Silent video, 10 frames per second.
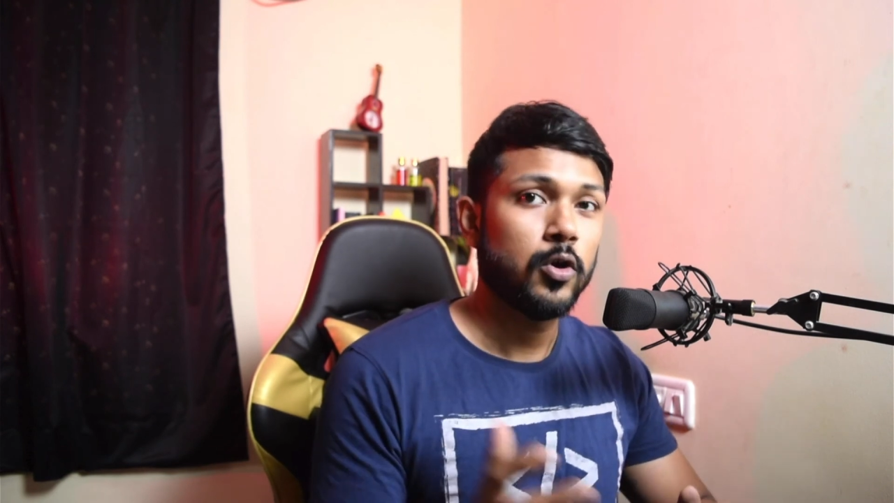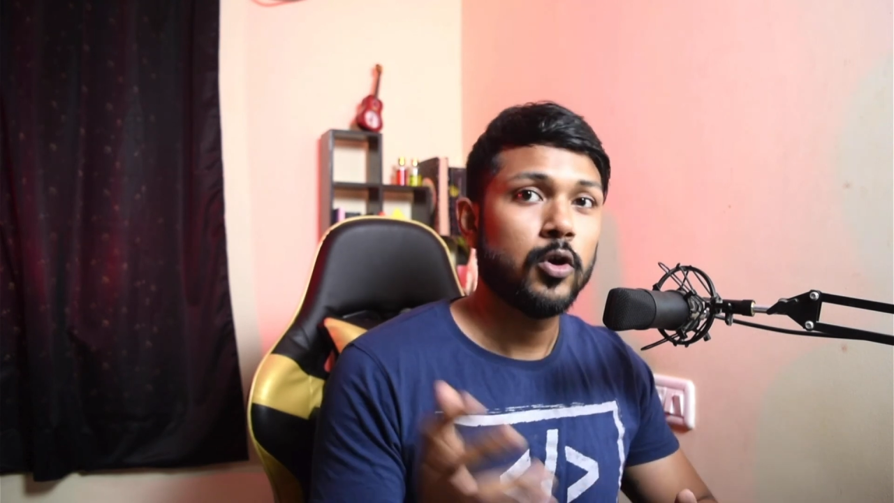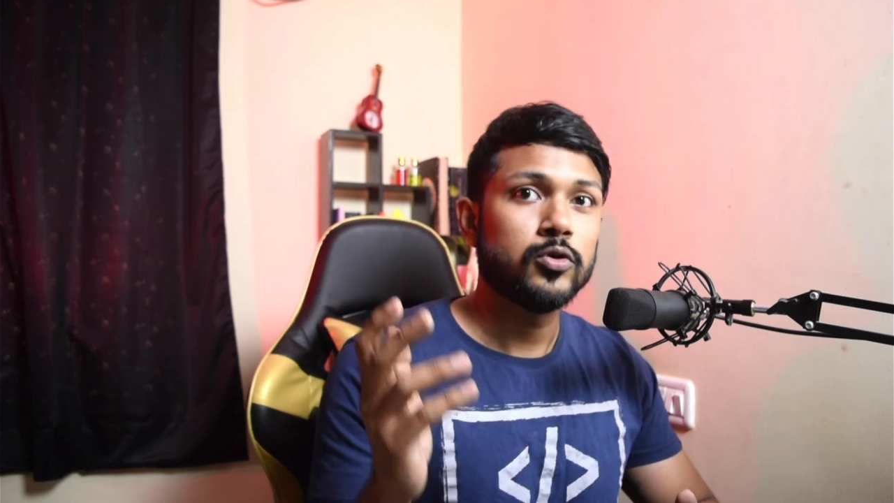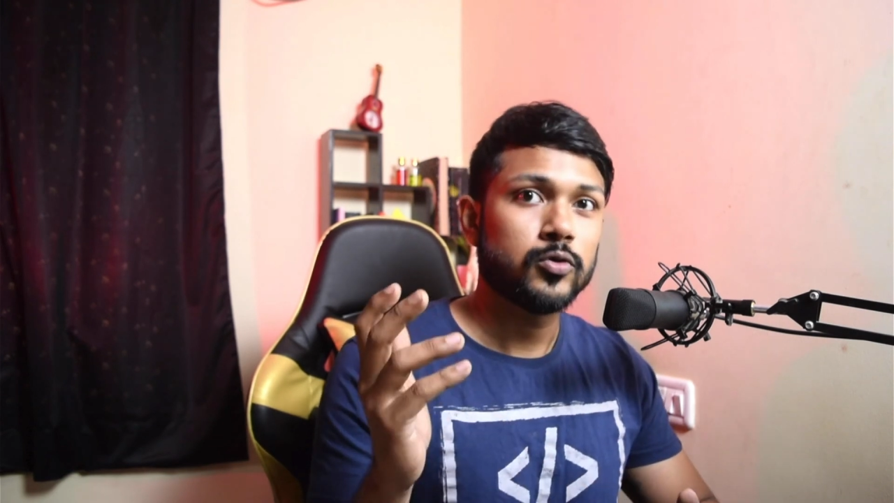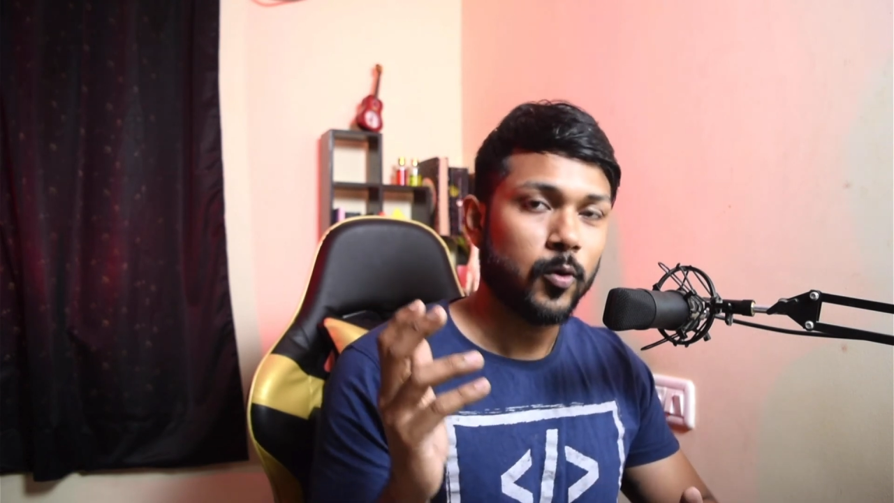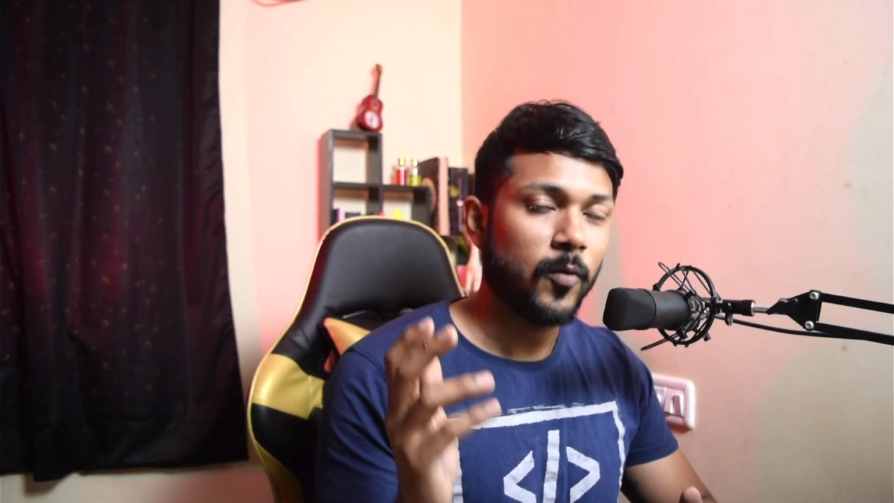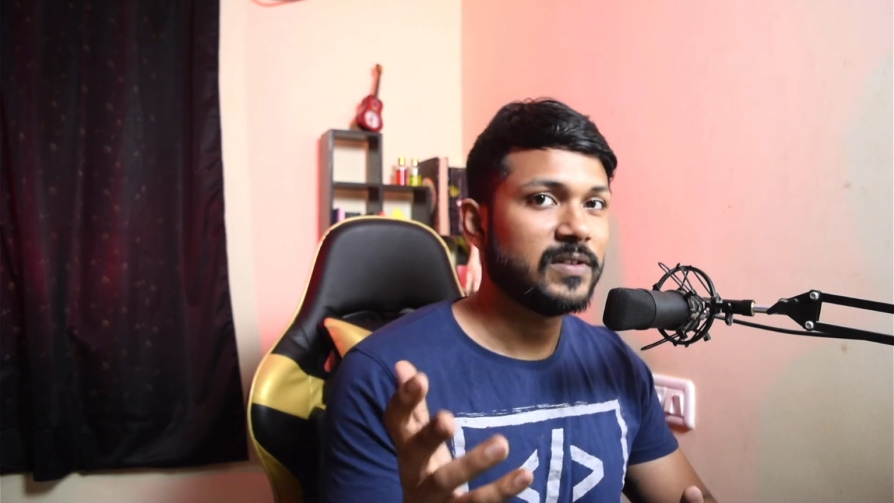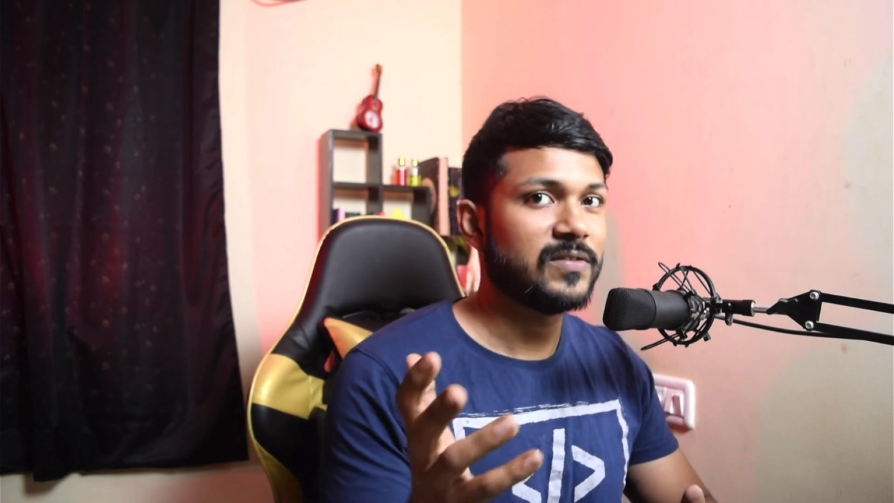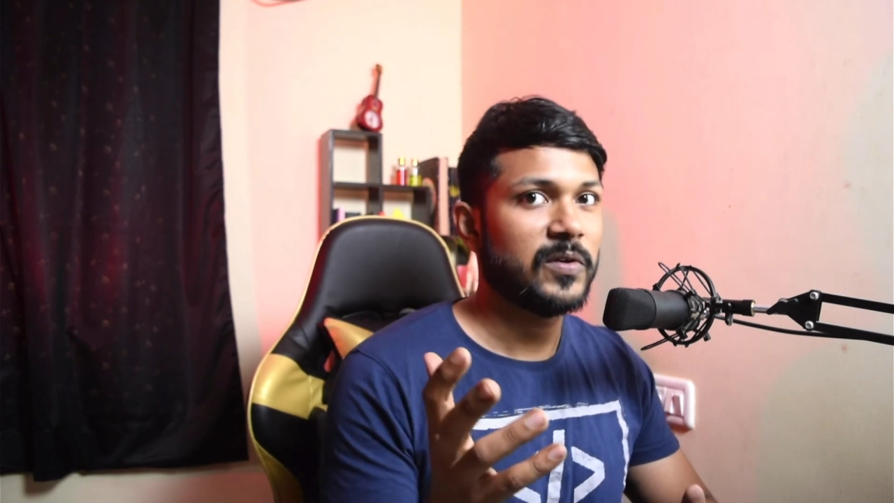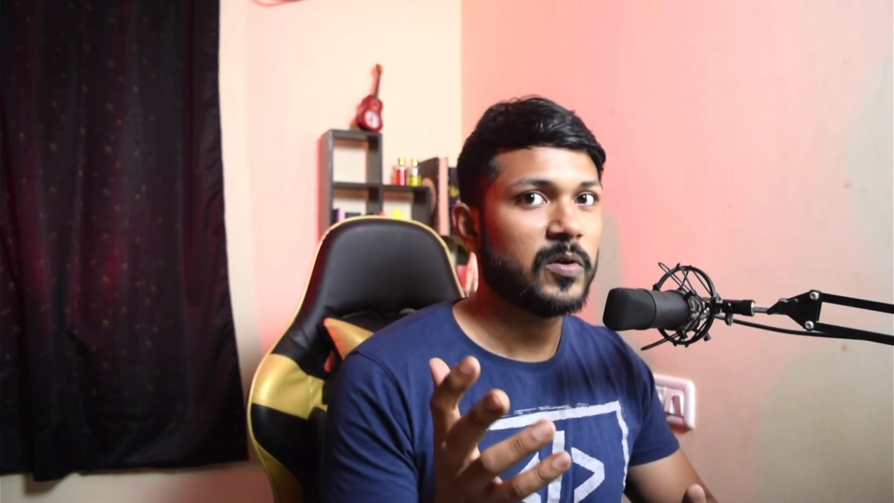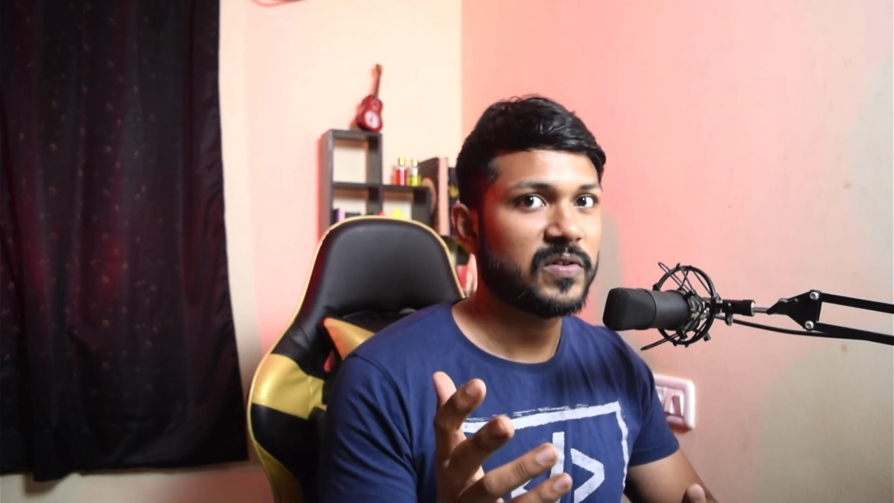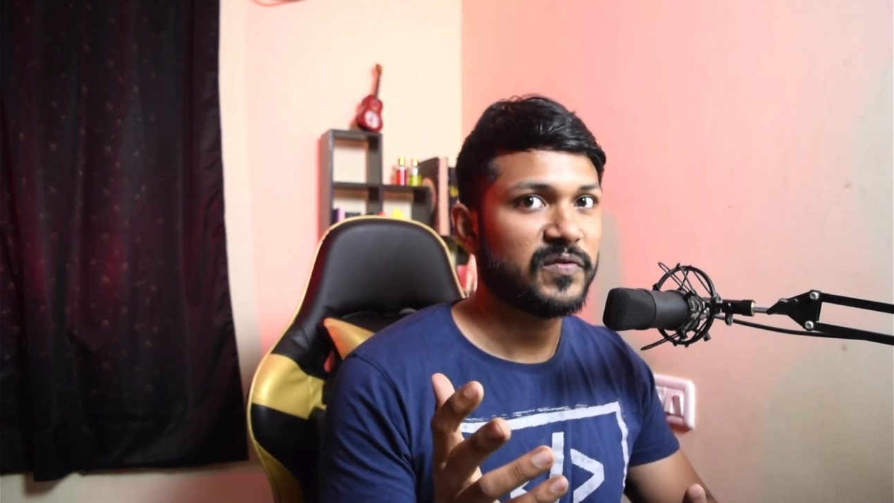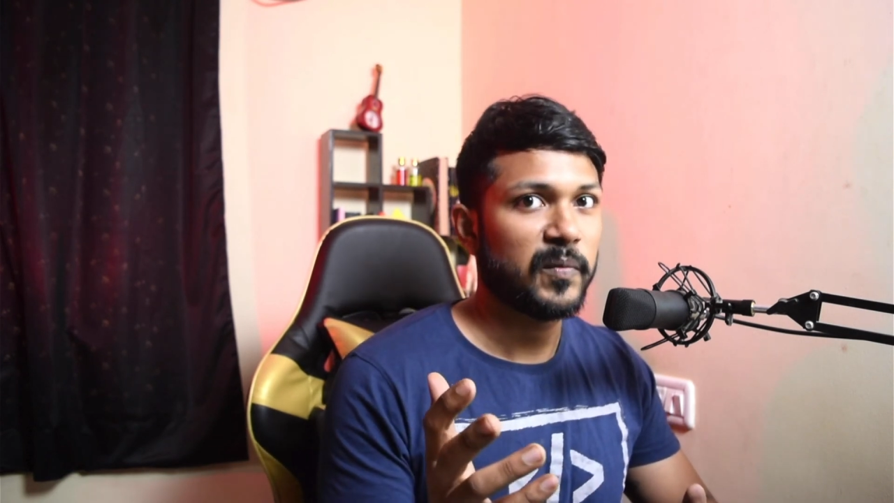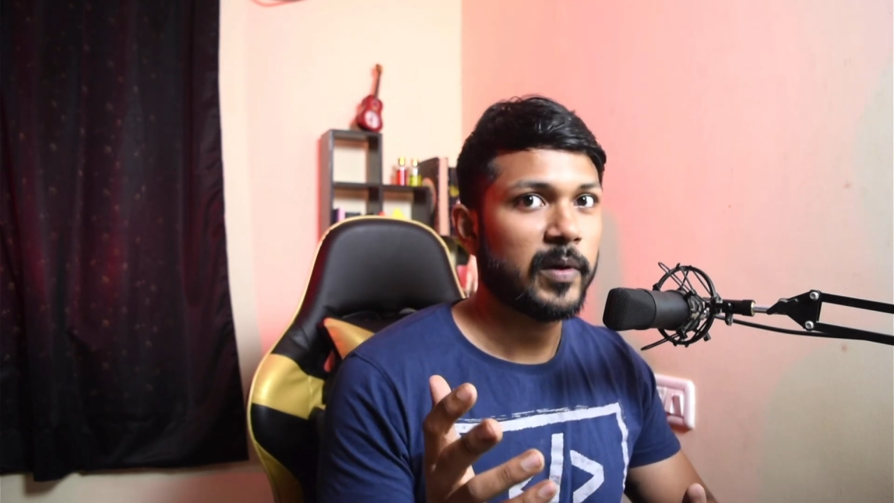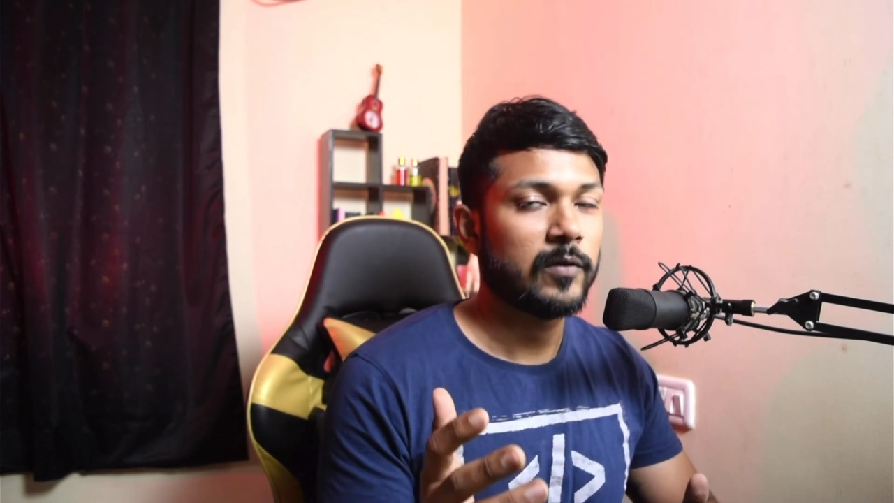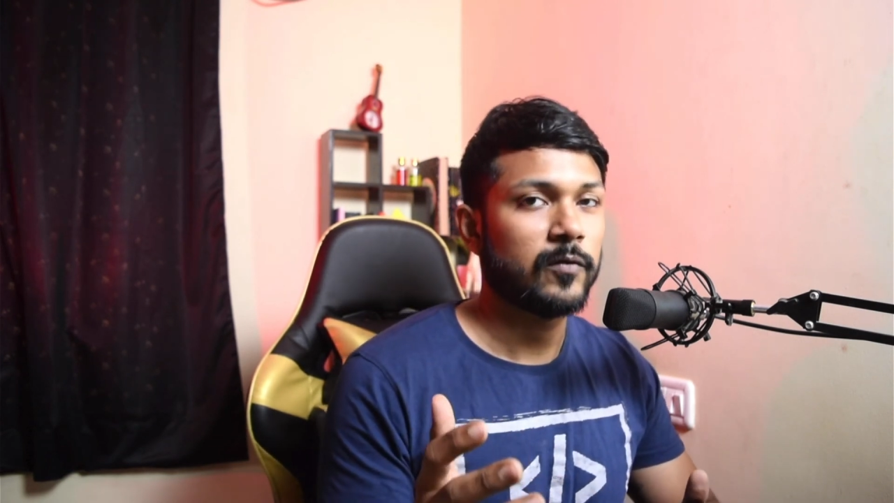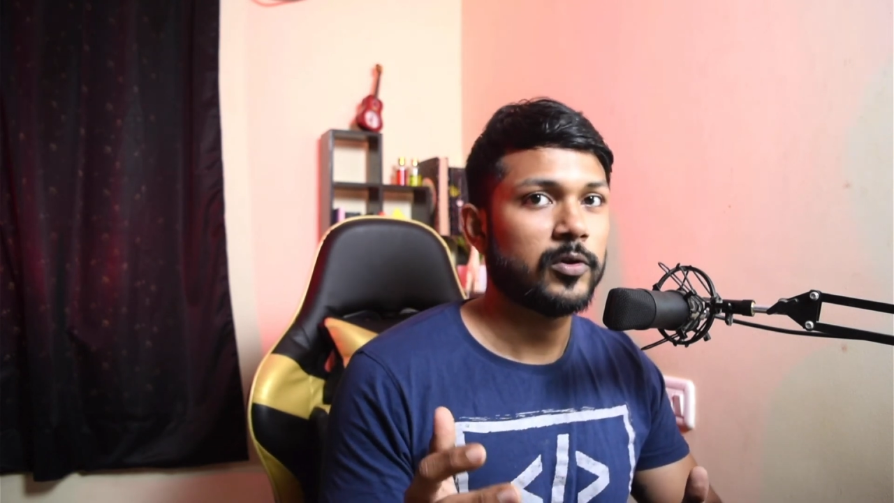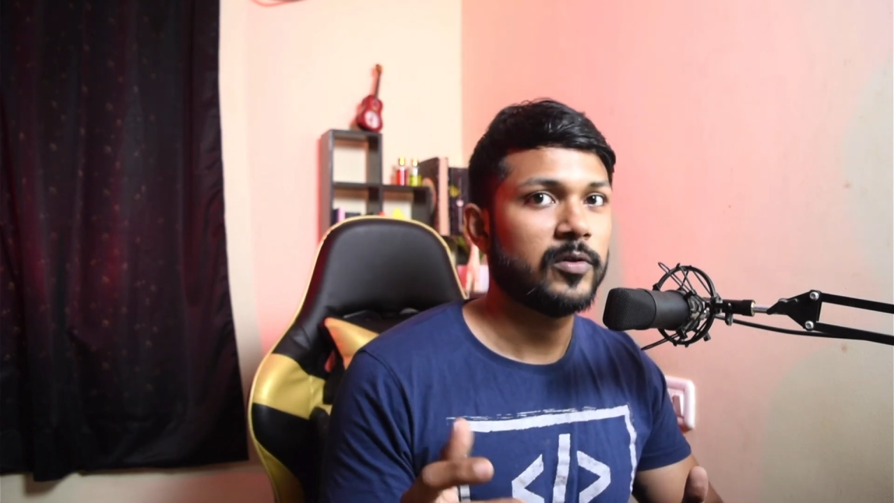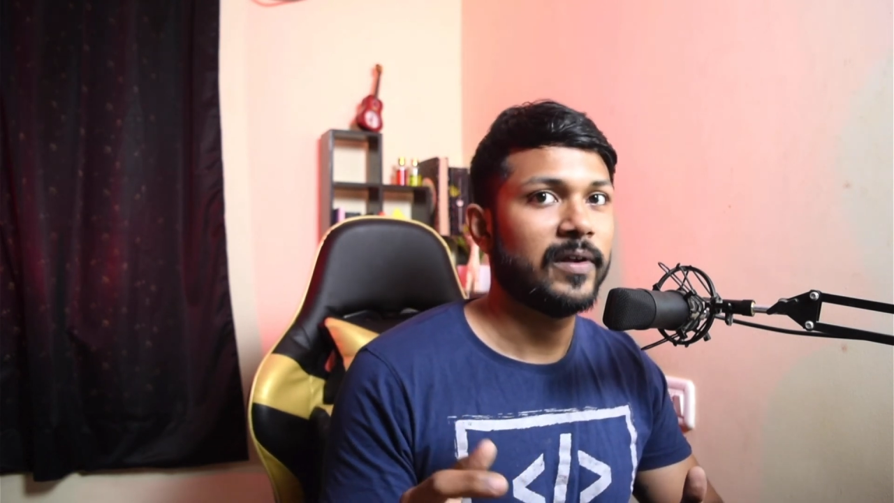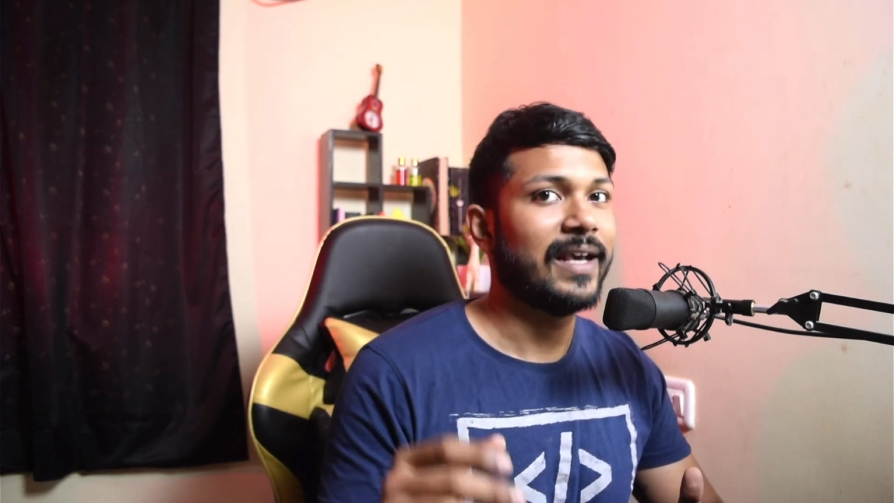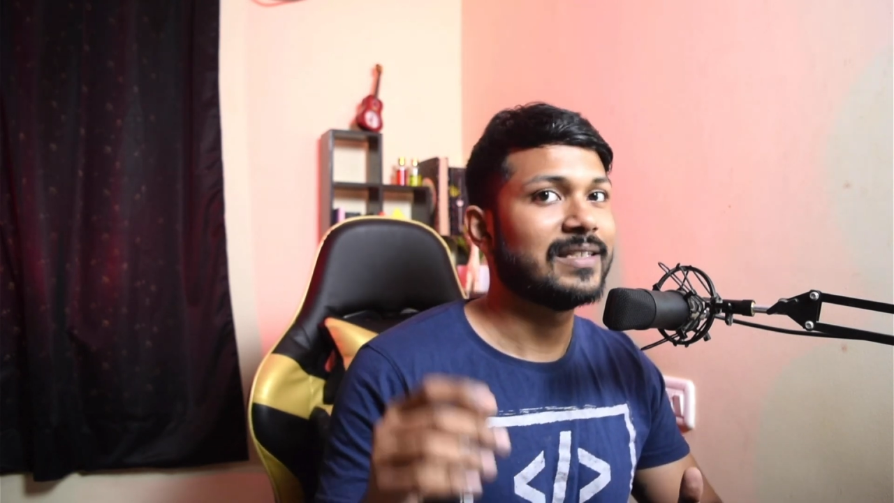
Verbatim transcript: So hope this video is informative for you guys.